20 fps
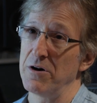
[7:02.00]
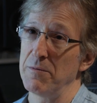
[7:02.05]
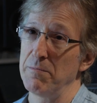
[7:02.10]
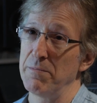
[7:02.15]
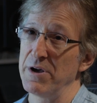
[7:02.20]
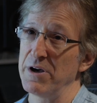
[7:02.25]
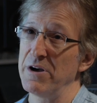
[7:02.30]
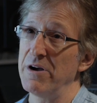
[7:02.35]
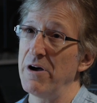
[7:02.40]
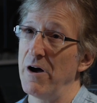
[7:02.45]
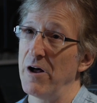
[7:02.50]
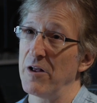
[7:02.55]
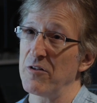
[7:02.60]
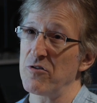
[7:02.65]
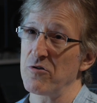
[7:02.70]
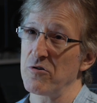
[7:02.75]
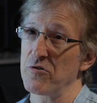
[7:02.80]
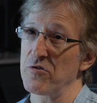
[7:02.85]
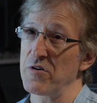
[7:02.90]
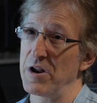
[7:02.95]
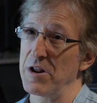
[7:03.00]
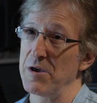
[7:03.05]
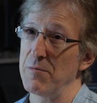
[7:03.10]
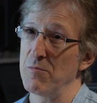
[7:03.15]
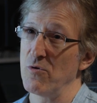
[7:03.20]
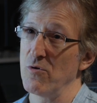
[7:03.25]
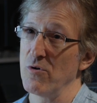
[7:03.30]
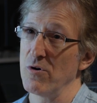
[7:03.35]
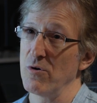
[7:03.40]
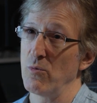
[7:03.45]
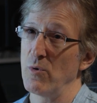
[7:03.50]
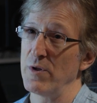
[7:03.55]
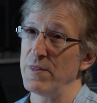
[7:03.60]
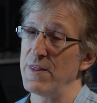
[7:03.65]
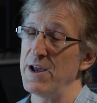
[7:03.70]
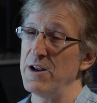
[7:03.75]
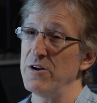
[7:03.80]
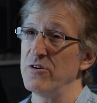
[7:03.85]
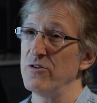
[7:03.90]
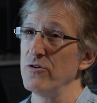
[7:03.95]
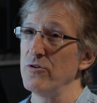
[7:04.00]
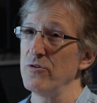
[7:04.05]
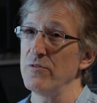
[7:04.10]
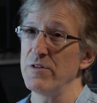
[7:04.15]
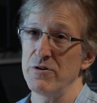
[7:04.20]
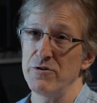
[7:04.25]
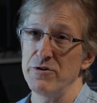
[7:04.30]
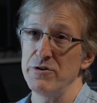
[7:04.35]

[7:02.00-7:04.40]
on big consoles anymore. When they do, they're